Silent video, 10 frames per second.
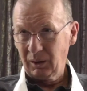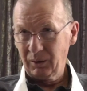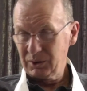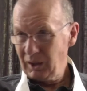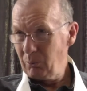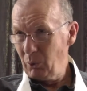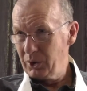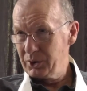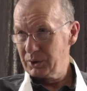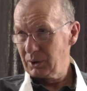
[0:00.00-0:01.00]
are the same
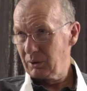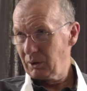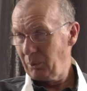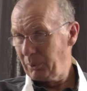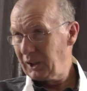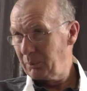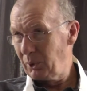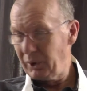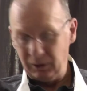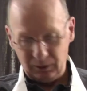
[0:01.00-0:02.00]
ones that are
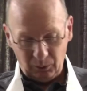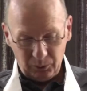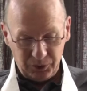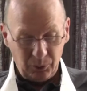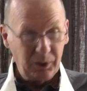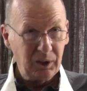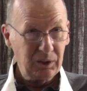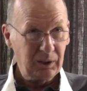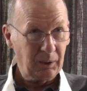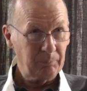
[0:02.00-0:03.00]
applicable also in
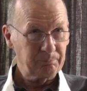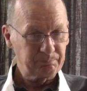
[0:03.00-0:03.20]
India.